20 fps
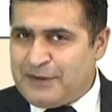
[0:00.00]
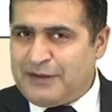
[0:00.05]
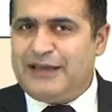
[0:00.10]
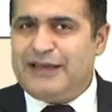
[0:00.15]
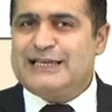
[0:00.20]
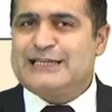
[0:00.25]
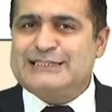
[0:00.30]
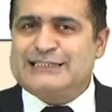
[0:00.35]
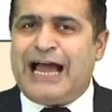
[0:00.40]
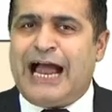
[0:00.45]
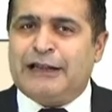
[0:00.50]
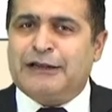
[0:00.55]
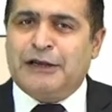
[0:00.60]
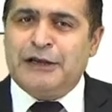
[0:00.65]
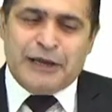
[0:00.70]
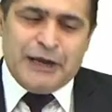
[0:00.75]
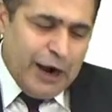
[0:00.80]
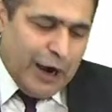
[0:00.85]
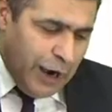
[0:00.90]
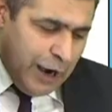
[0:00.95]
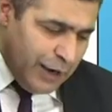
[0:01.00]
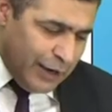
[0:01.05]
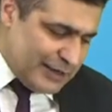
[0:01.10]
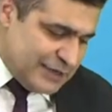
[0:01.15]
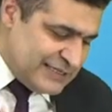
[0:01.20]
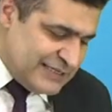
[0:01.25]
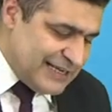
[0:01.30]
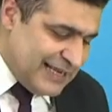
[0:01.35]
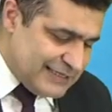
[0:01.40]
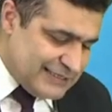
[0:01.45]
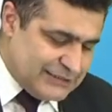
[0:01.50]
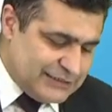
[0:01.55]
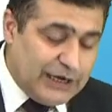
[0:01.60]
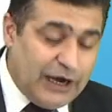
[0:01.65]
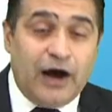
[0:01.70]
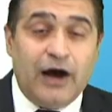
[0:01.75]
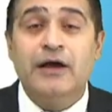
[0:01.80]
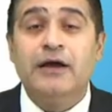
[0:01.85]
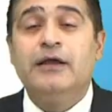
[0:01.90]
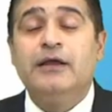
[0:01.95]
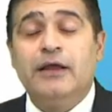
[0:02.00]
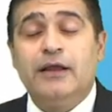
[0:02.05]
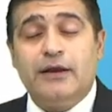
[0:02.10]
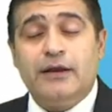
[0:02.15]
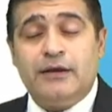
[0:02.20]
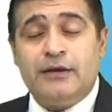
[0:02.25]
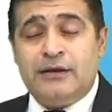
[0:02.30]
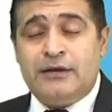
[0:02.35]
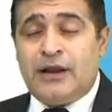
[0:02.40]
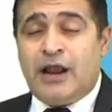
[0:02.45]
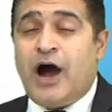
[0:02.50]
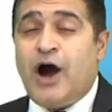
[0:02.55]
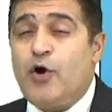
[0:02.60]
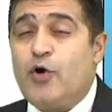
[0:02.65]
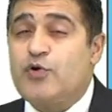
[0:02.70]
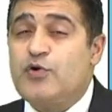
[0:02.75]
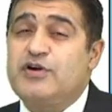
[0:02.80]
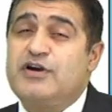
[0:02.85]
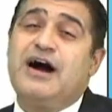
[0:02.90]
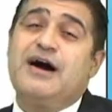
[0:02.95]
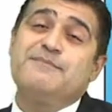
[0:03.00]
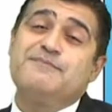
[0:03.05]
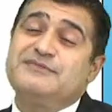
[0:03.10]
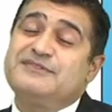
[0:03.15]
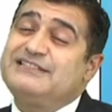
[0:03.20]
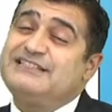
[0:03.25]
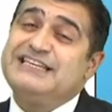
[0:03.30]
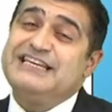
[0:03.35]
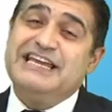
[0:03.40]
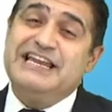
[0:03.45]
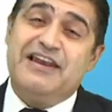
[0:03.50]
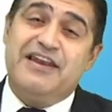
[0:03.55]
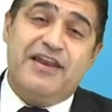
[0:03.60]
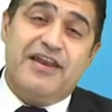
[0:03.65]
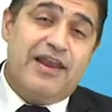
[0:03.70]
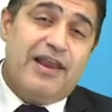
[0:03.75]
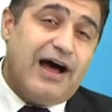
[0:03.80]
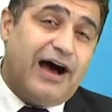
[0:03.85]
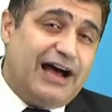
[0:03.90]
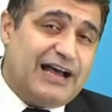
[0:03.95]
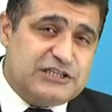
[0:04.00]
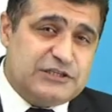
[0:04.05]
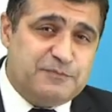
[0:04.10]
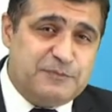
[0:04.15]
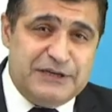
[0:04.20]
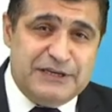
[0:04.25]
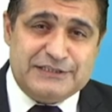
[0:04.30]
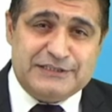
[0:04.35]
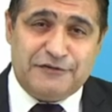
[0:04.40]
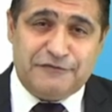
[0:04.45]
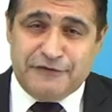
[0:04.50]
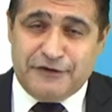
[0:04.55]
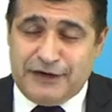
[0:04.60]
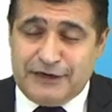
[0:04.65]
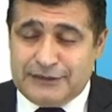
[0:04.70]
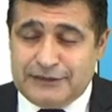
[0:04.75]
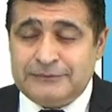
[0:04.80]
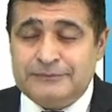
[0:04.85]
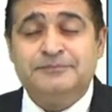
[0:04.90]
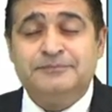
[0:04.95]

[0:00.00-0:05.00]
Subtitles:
Is that clear? Yes, sir. Now comes the last piece of it.